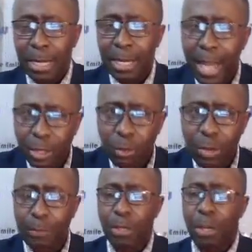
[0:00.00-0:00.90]
last
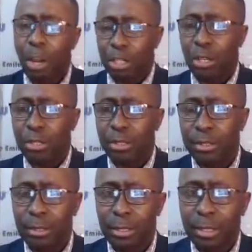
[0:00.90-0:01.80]
week production,
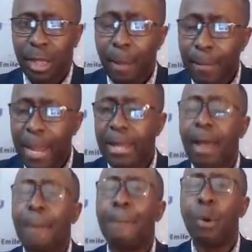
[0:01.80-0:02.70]
I made
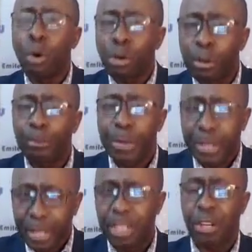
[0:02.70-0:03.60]
a bold
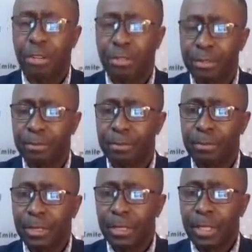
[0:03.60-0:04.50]
prediction.
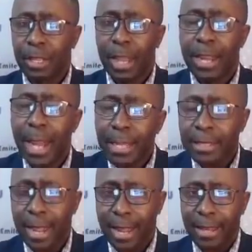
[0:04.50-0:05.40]
And I
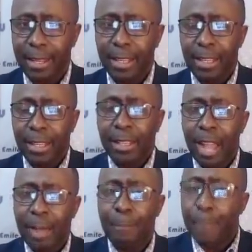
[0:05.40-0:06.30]
said
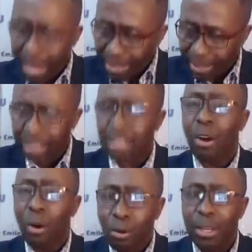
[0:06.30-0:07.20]
that based
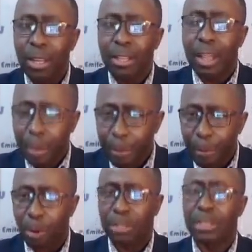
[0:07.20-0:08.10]
on the
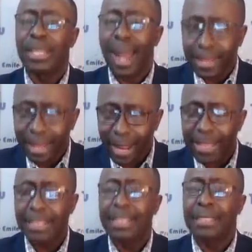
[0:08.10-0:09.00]
reports, the
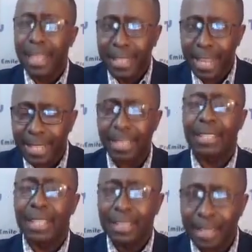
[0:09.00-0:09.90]
analysis, the data,
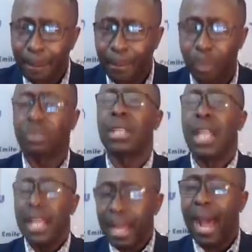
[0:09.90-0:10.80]
the samples
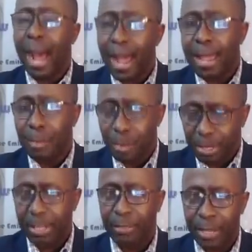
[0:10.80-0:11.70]
that I am
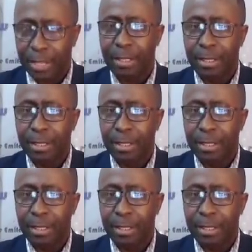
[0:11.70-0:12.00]
receiving,